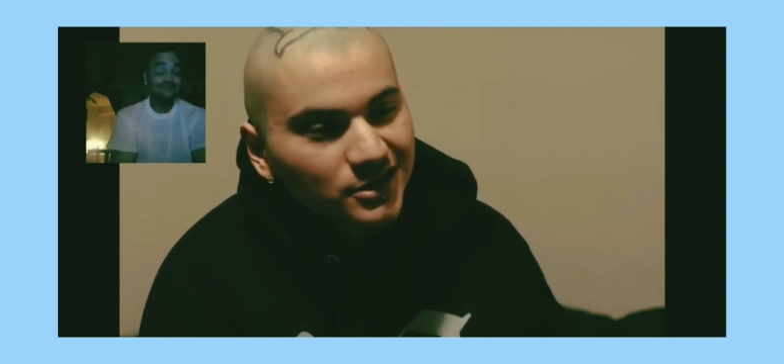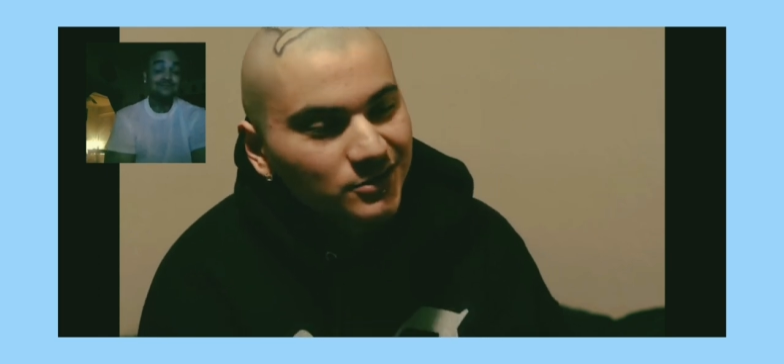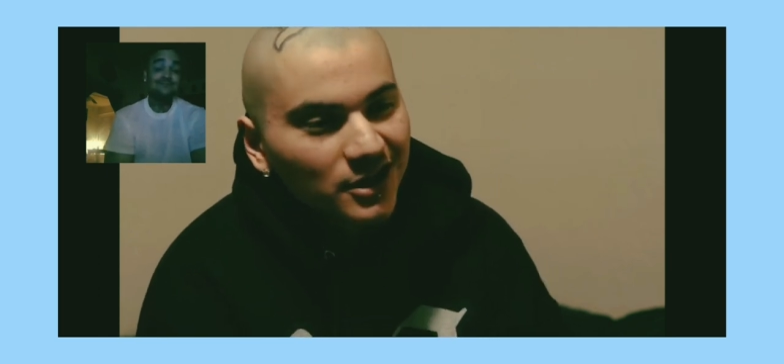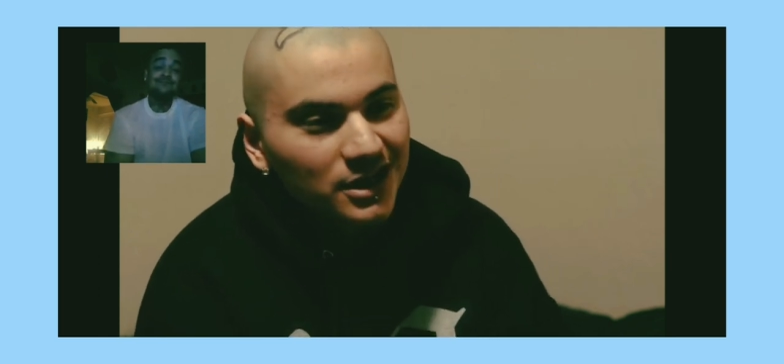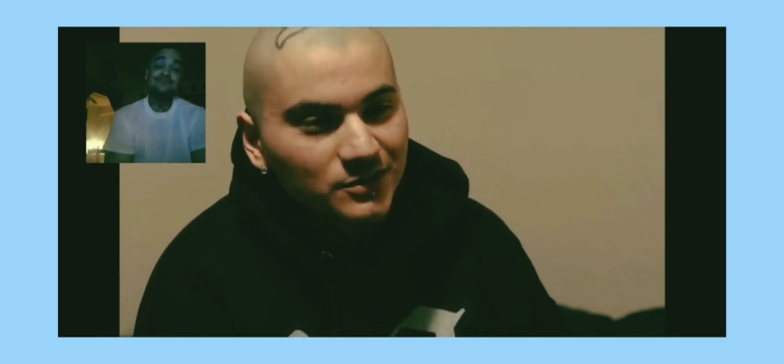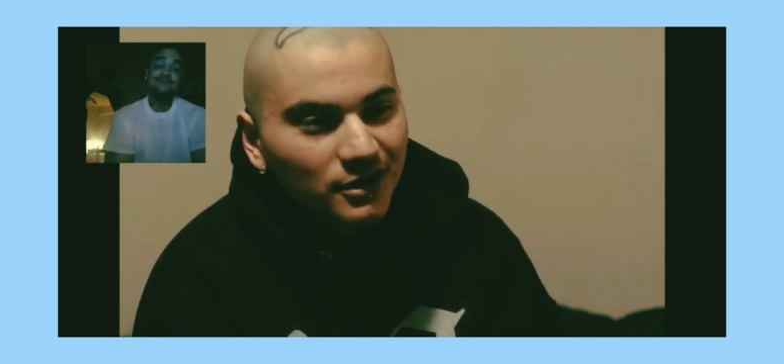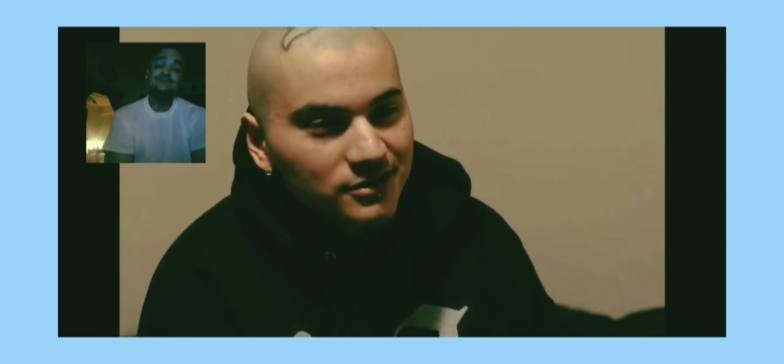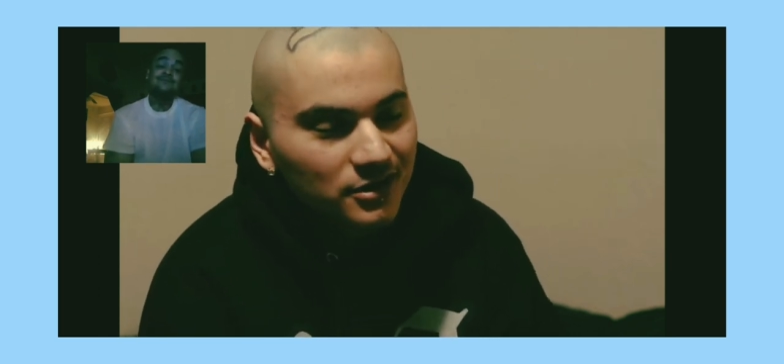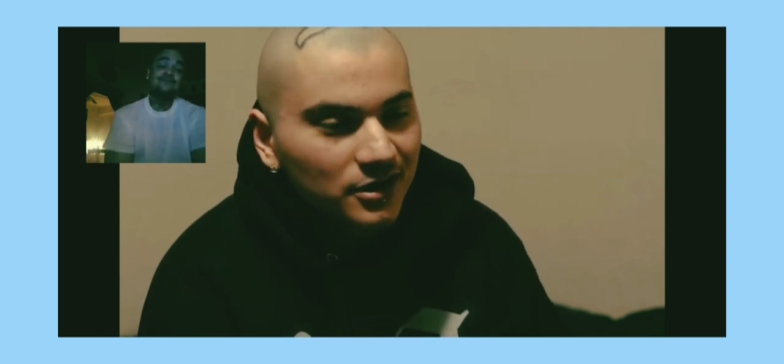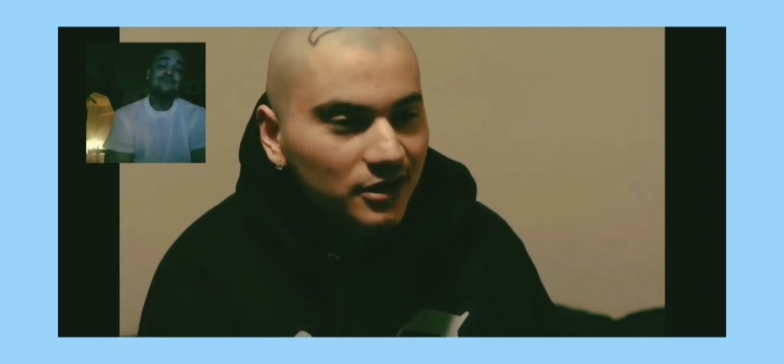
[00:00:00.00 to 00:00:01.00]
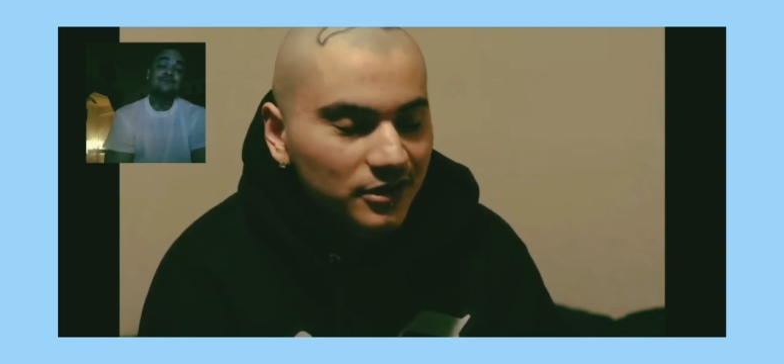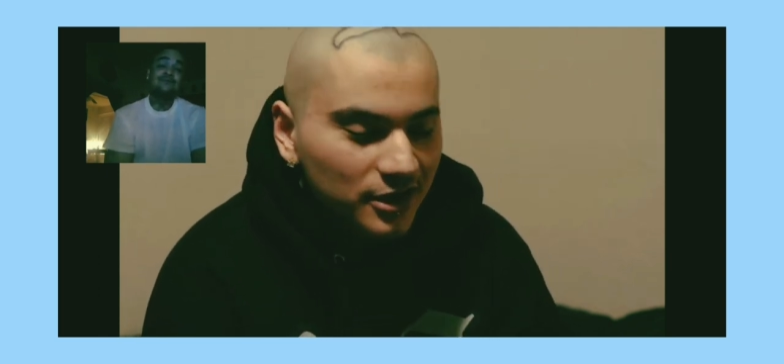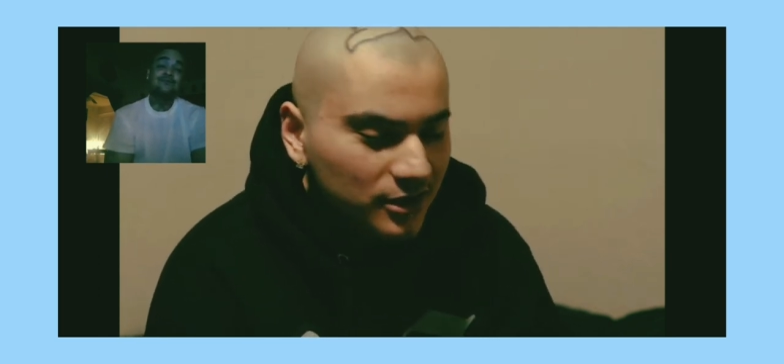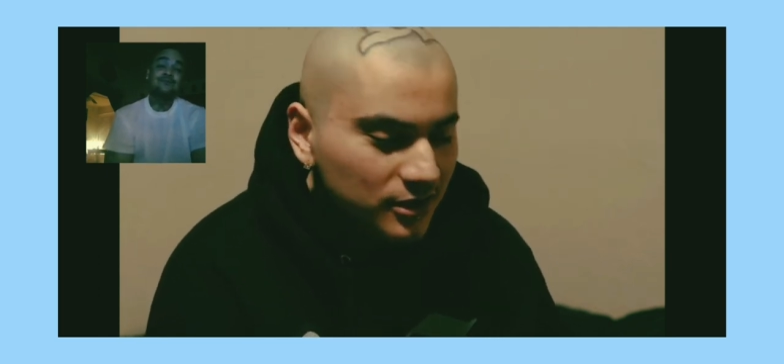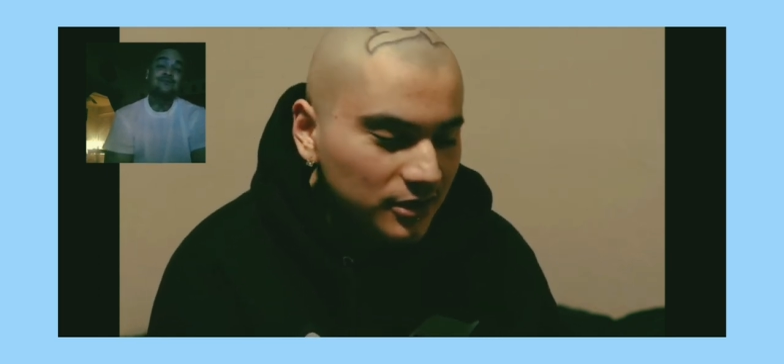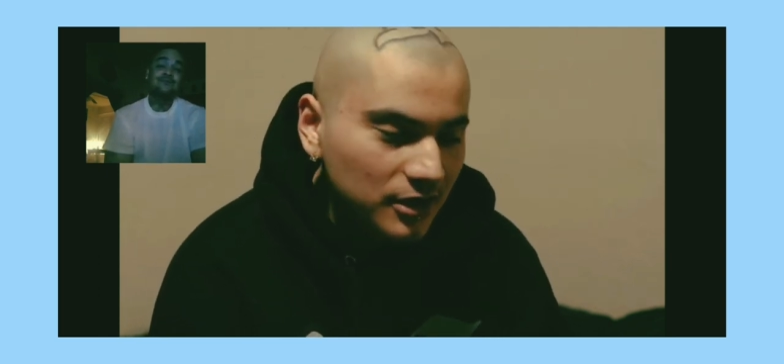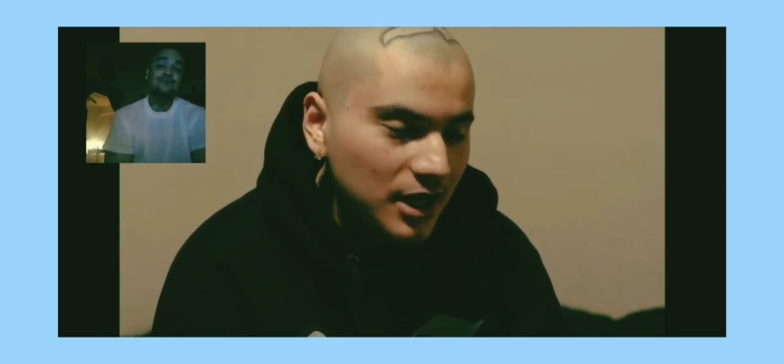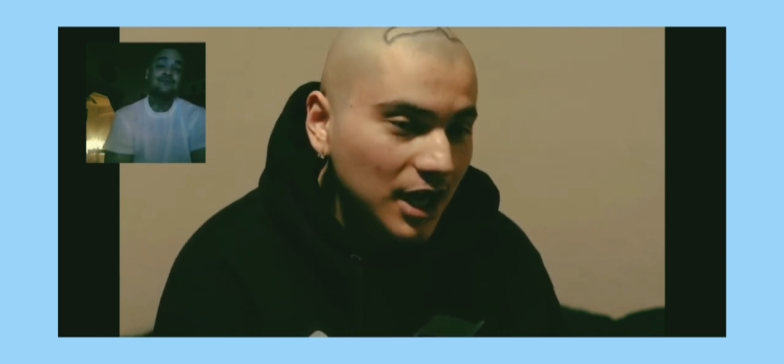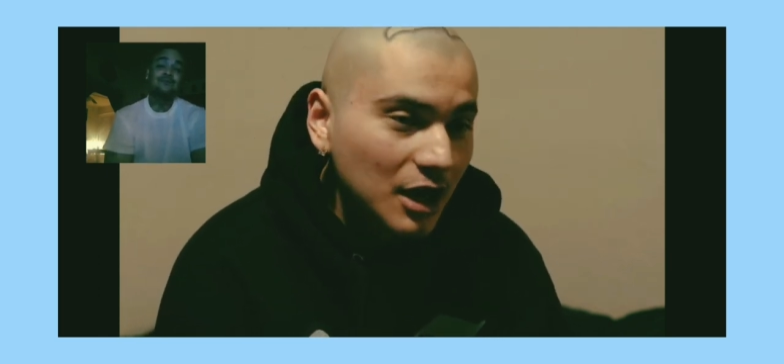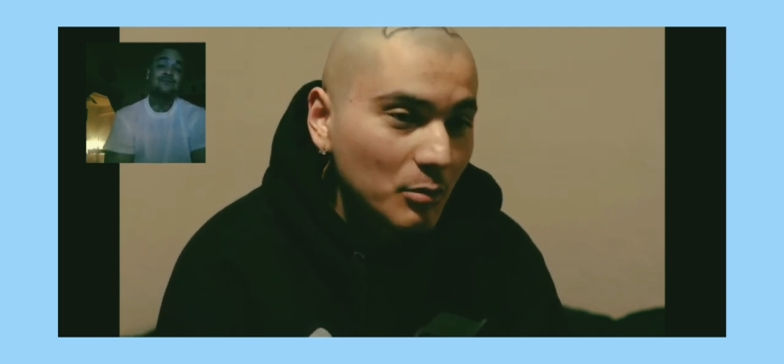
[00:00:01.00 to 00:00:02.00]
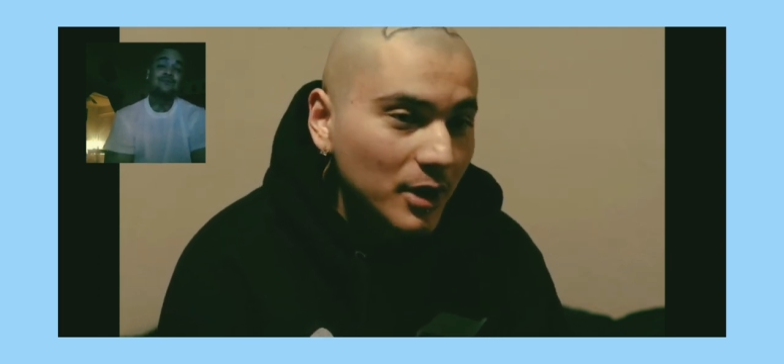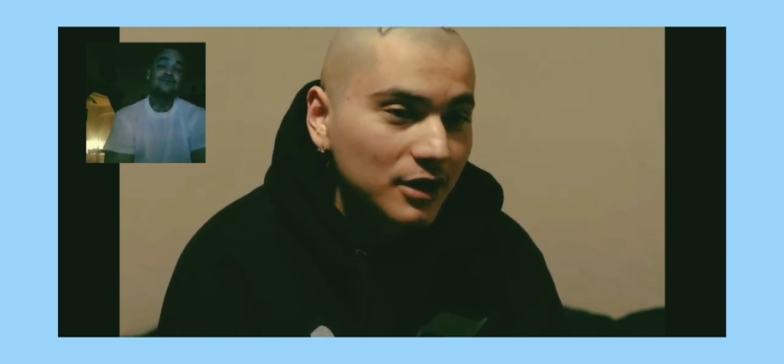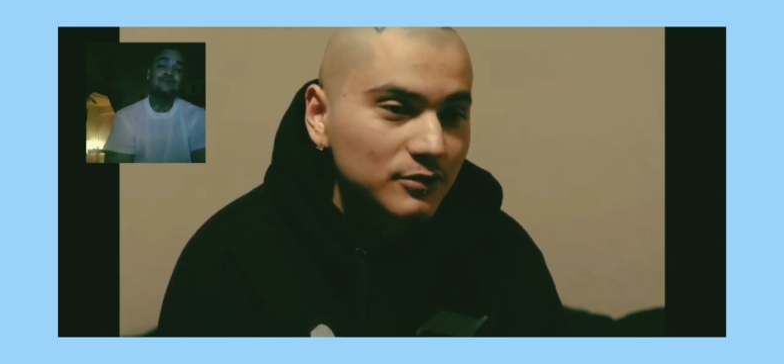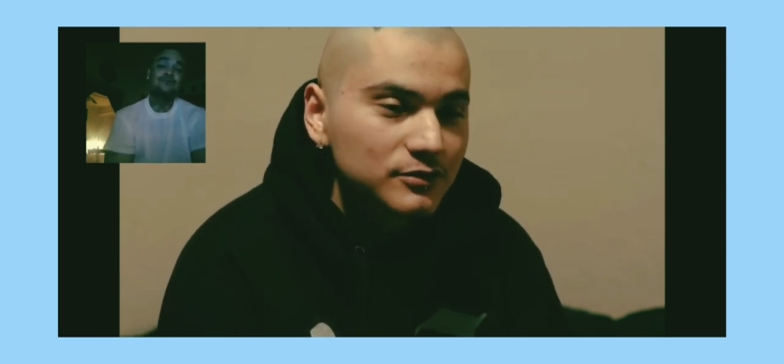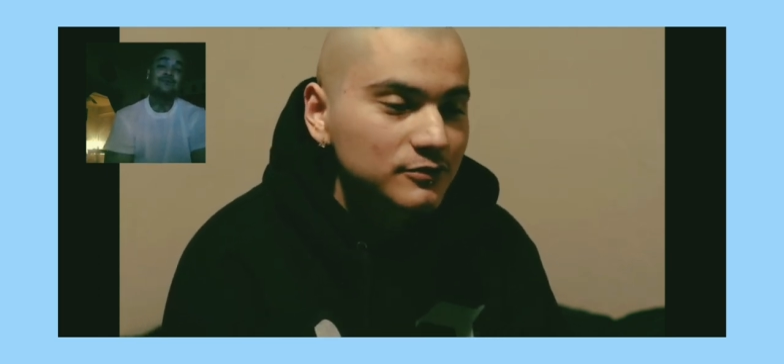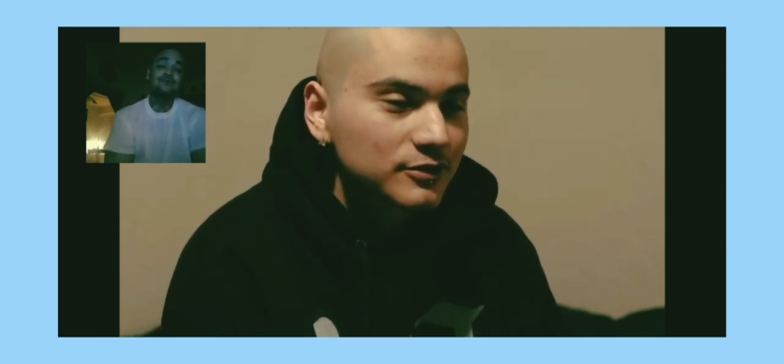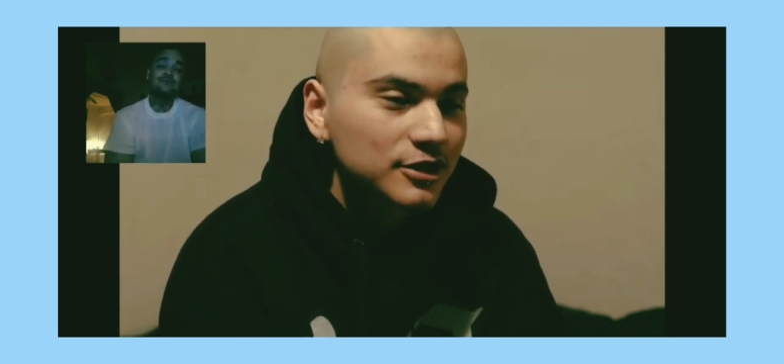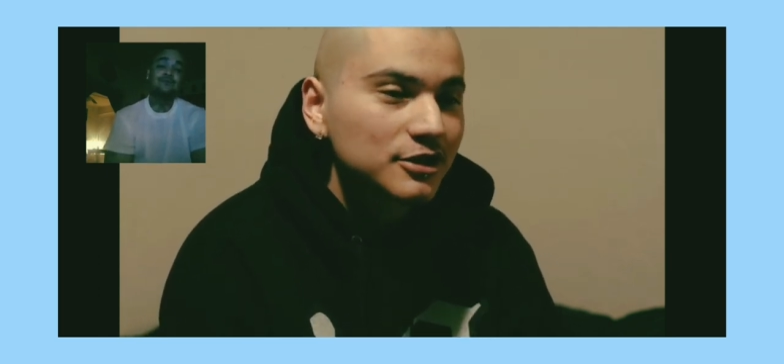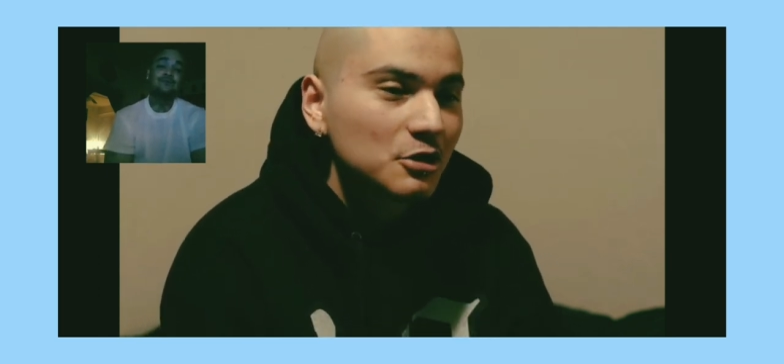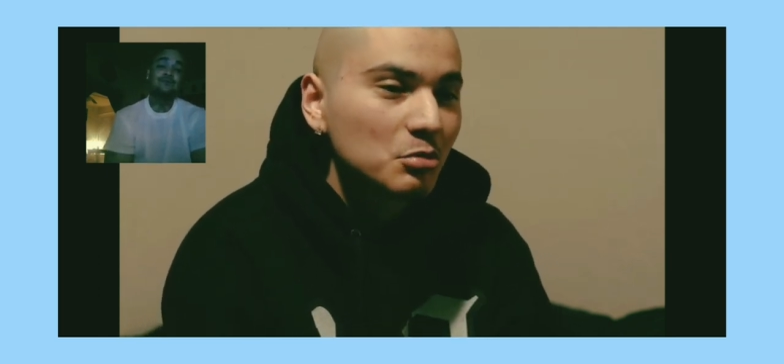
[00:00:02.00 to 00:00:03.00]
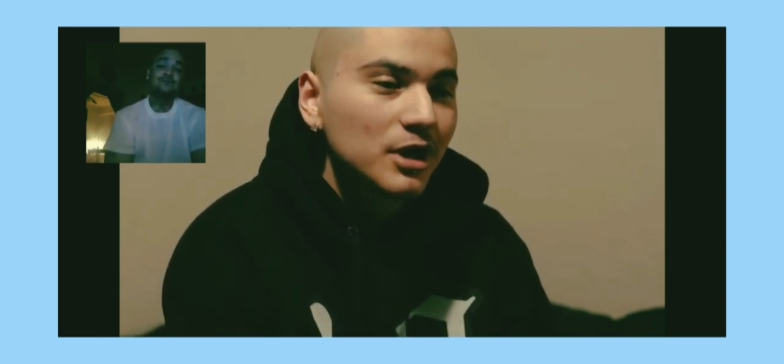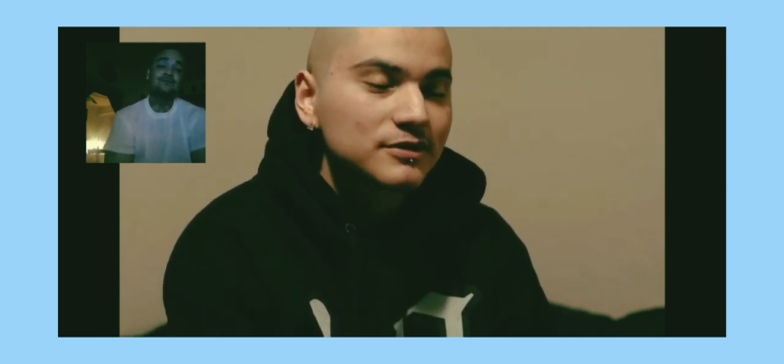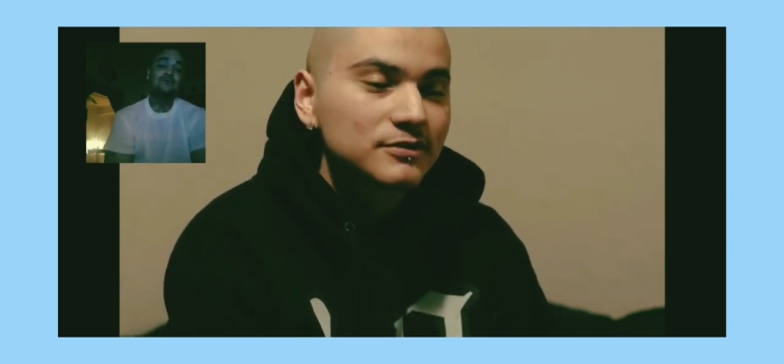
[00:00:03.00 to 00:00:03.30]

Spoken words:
So that's why there's a little, like, carapalos over here in El